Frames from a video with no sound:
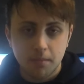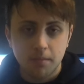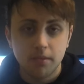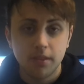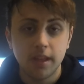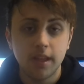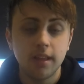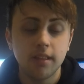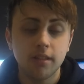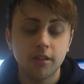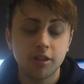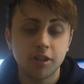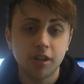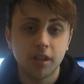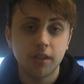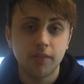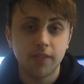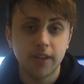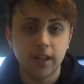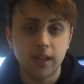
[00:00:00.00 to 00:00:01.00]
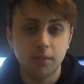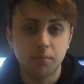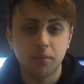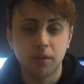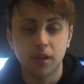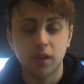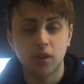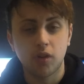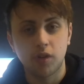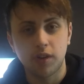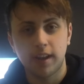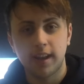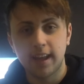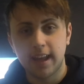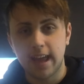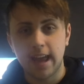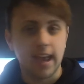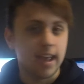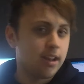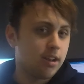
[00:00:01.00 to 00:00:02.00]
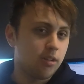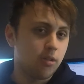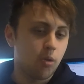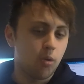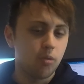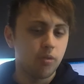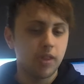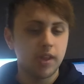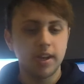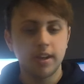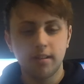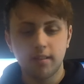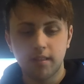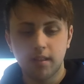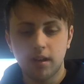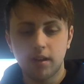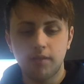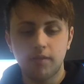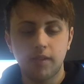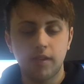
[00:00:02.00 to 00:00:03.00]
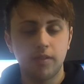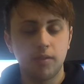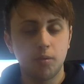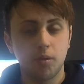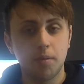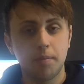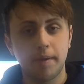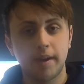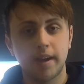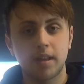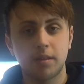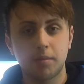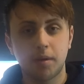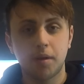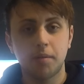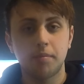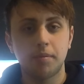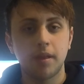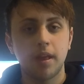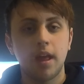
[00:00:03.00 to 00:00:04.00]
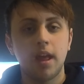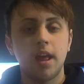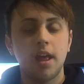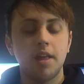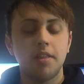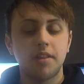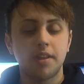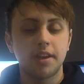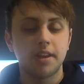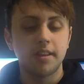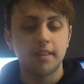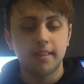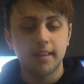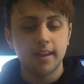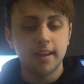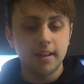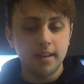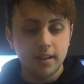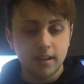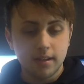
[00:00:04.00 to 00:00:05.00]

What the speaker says: These are still available on like N Clothing and stuff if you want to pick them up. They're insane.